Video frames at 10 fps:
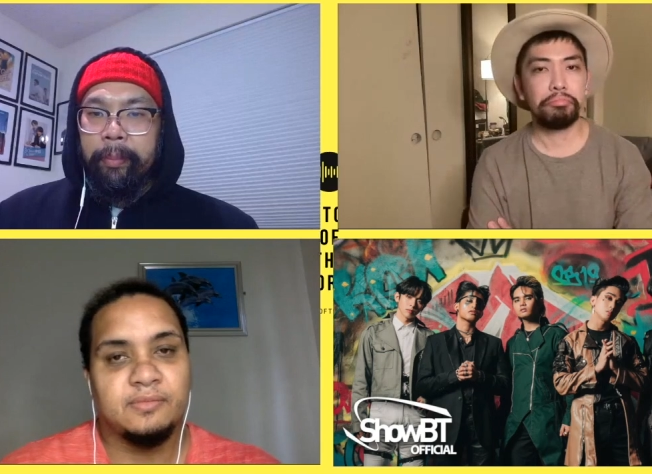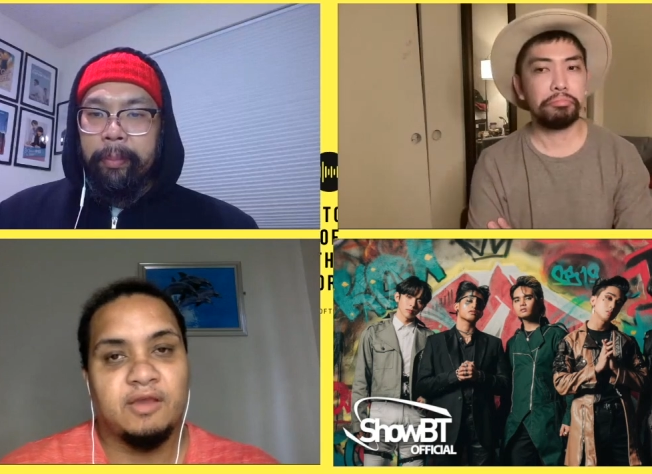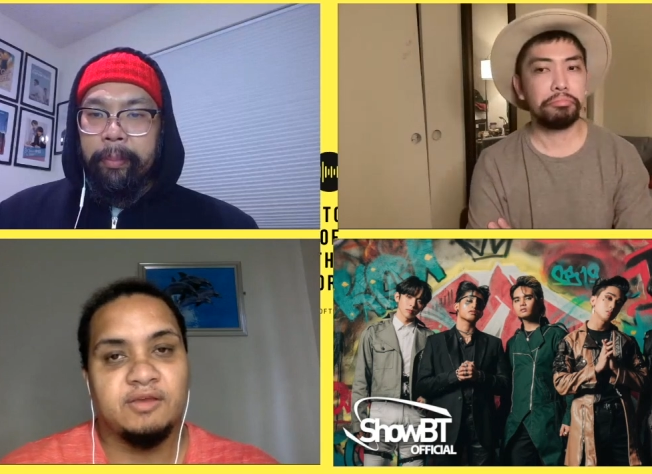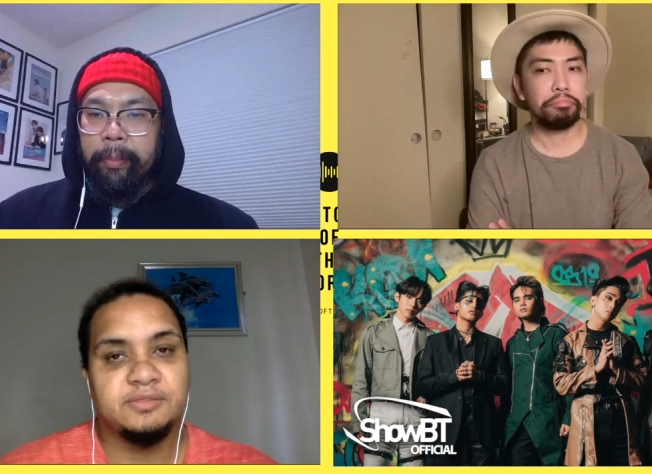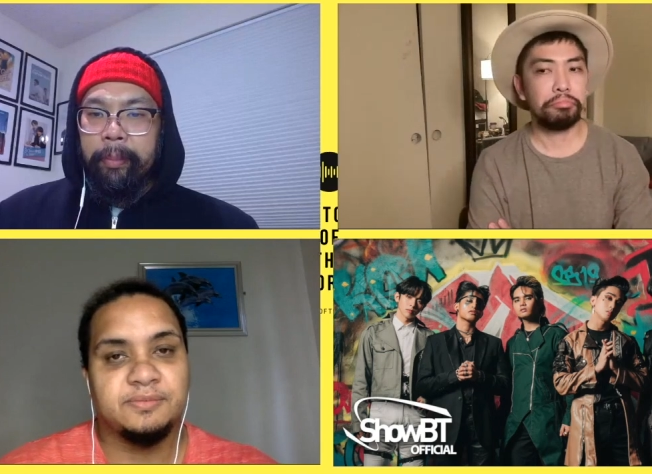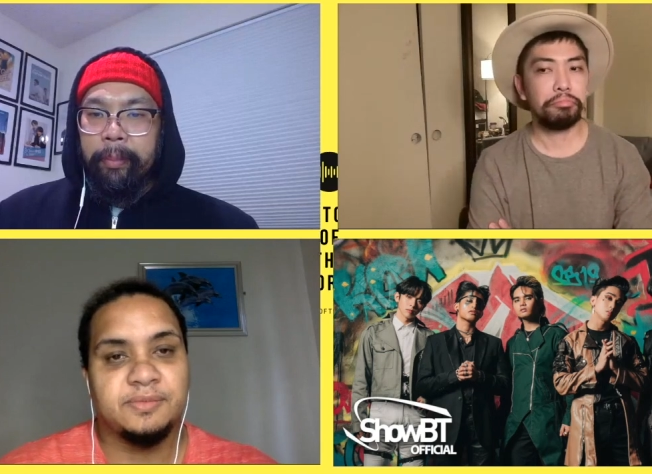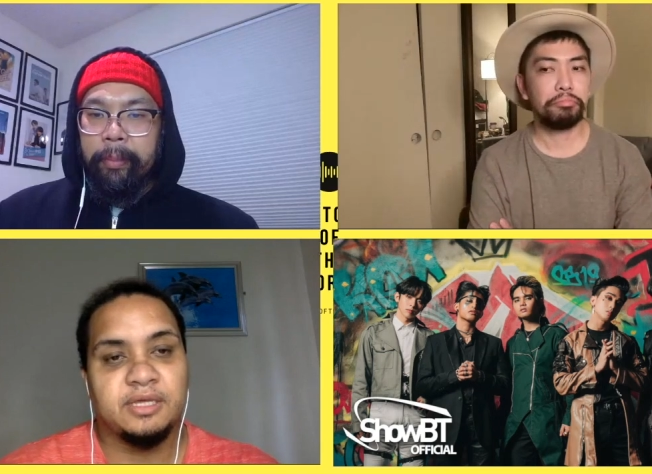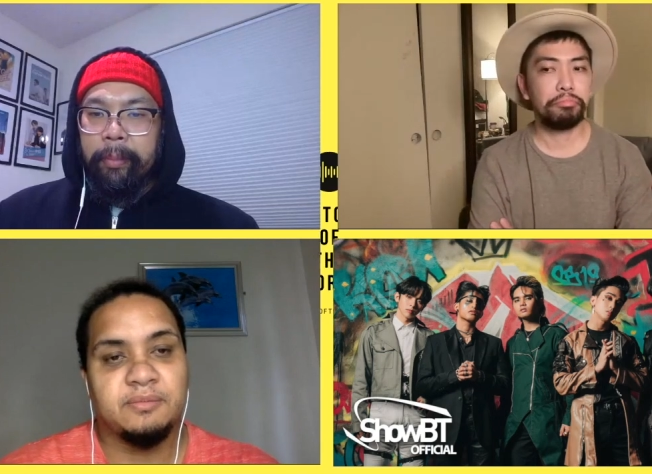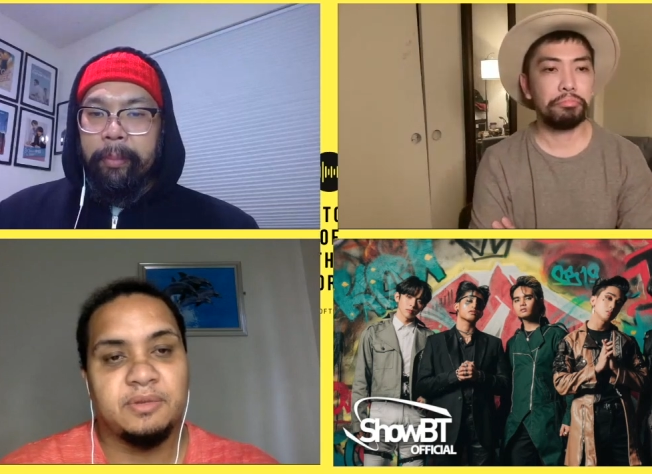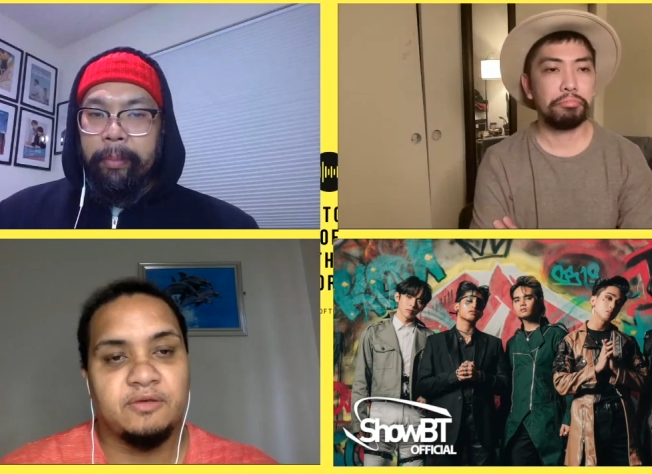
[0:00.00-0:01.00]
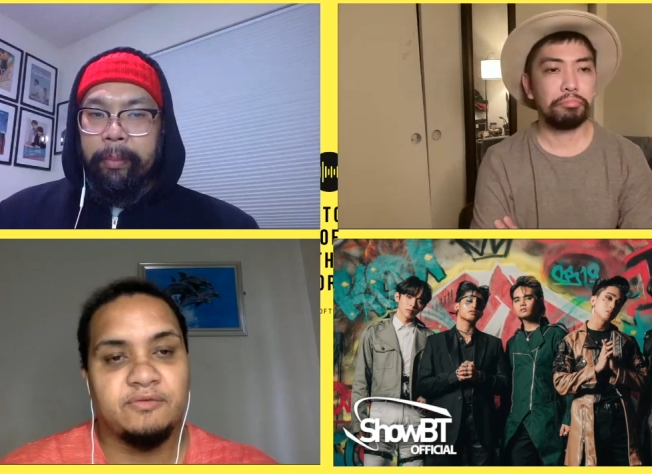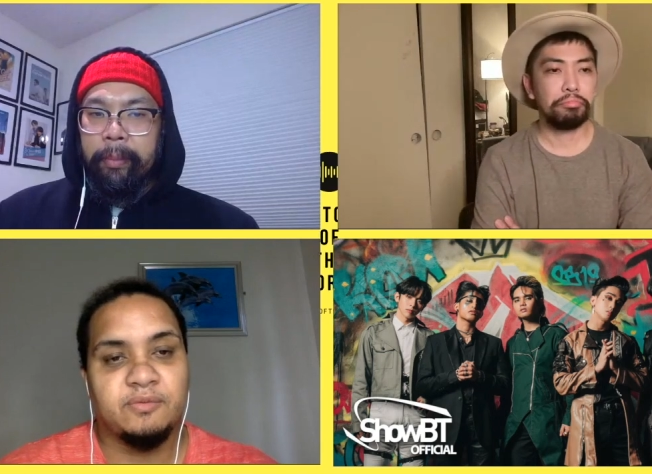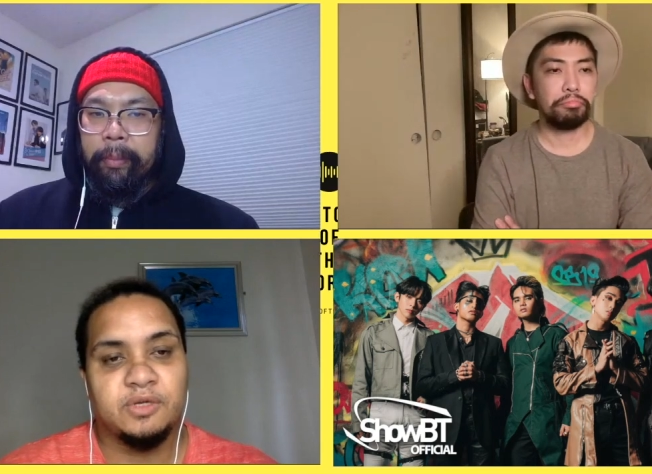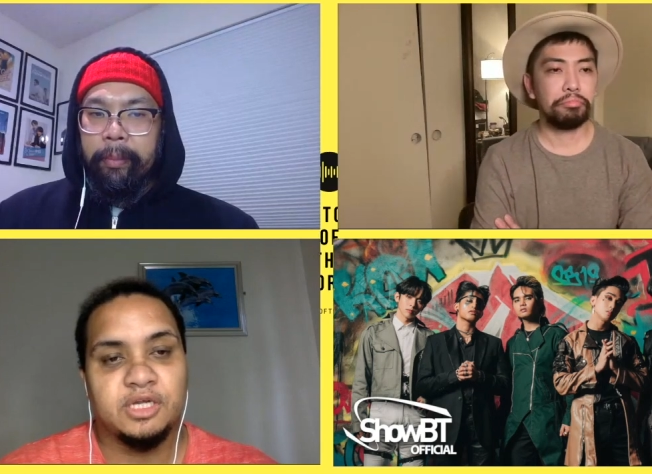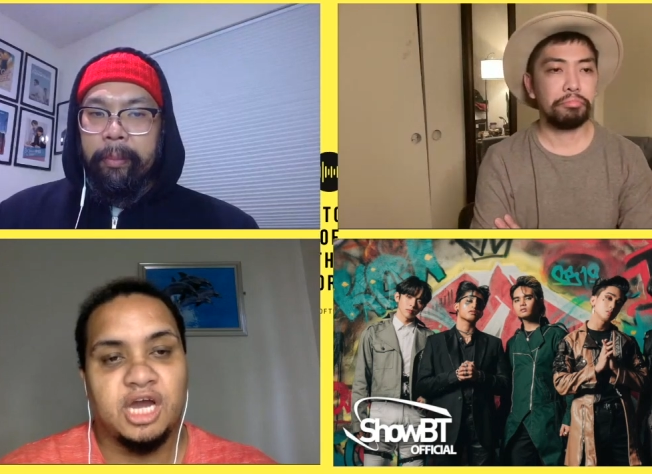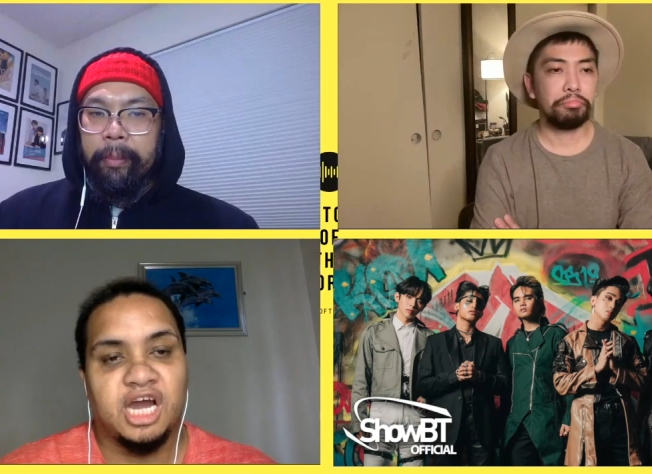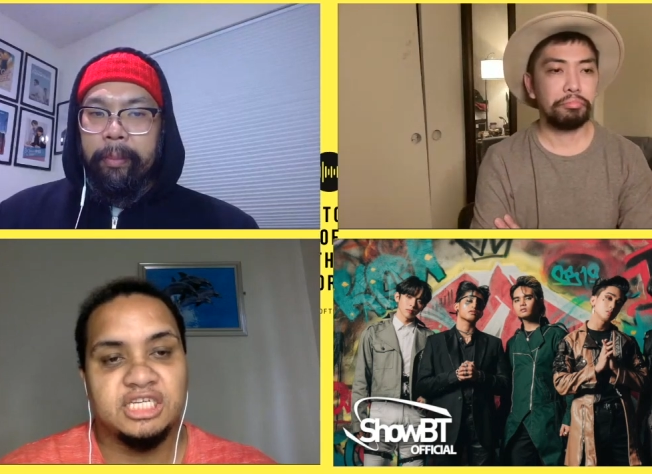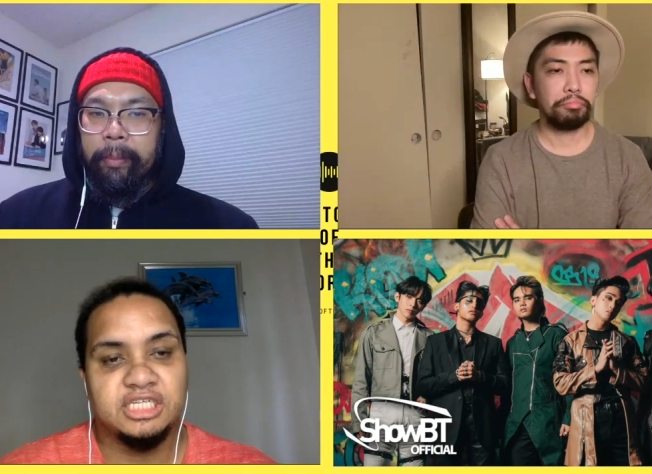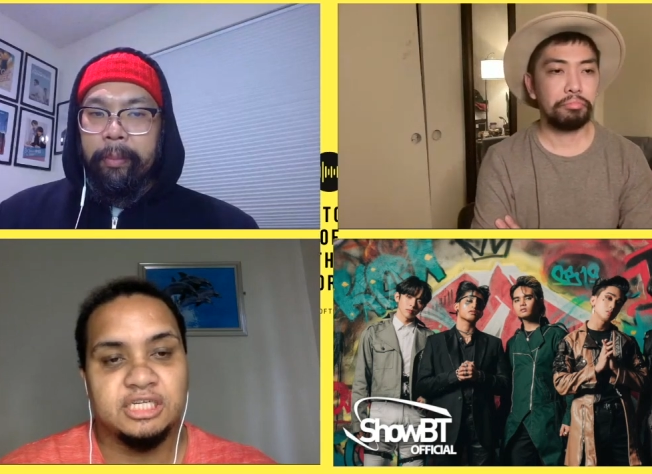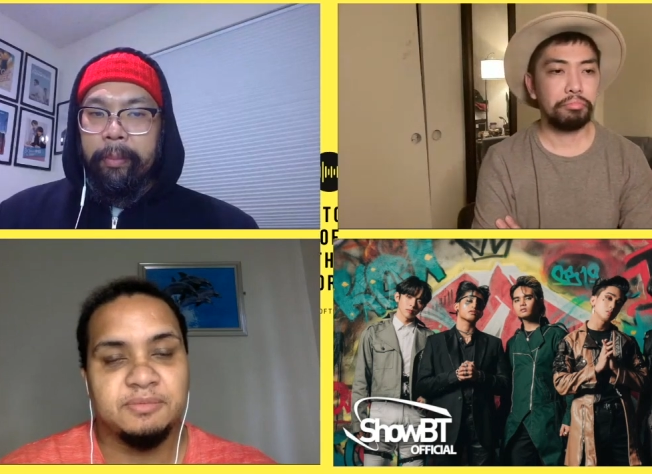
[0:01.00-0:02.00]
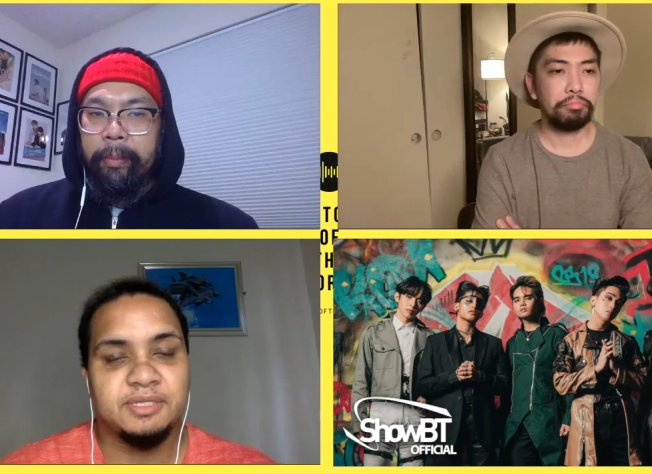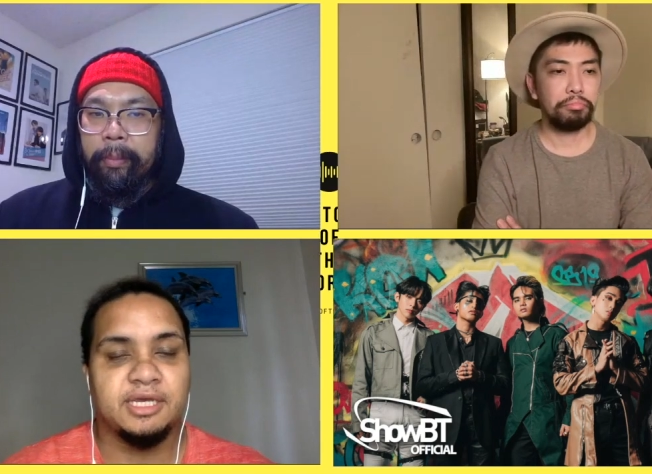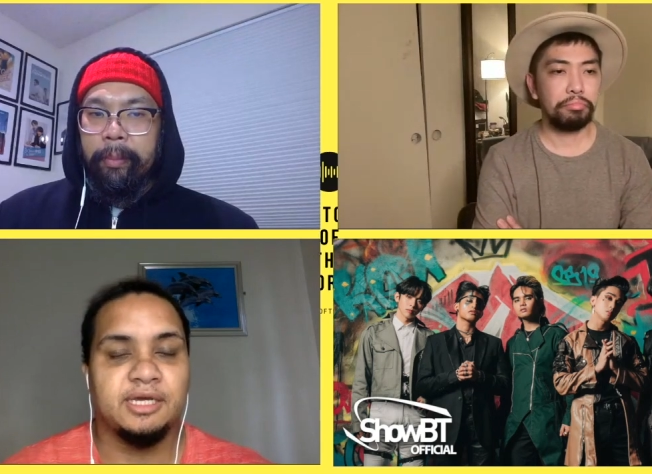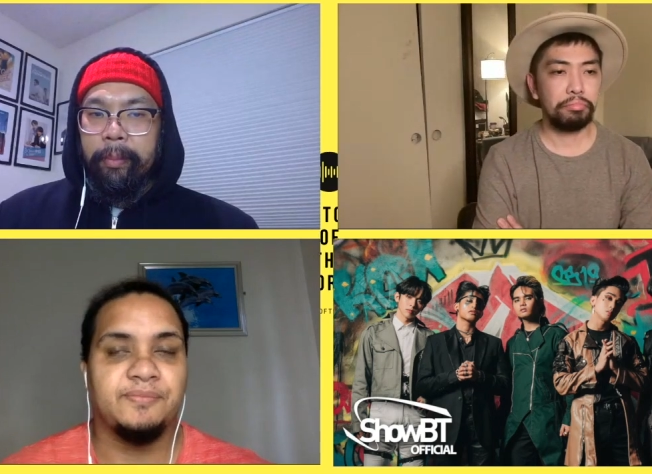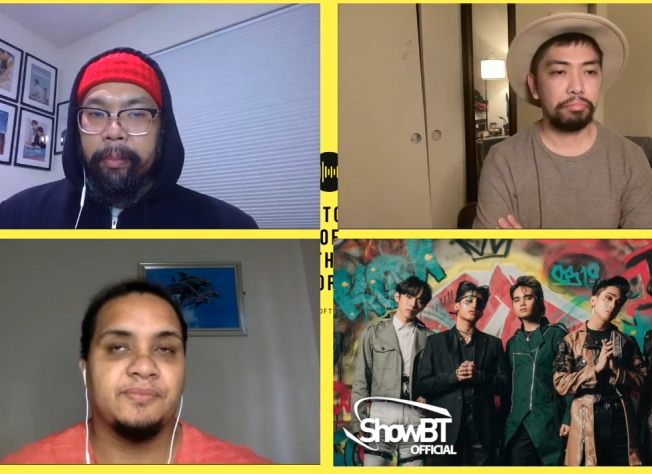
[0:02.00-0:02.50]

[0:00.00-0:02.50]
Speaker 1: I see if they can play with the word 18, but yeah.